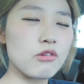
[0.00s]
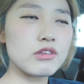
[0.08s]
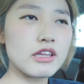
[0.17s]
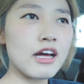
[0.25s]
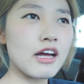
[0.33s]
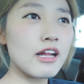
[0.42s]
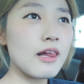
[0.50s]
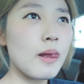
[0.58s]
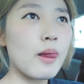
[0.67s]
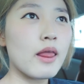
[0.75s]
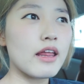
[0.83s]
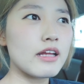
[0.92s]
with that,
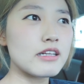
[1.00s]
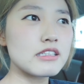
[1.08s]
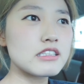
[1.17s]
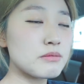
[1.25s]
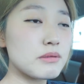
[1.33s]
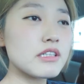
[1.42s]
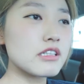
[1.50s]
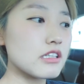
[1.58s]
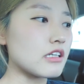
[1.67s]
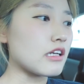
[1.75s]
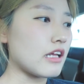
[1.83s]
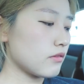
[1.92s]
and it's been
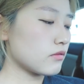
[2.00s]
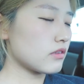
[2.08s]
good.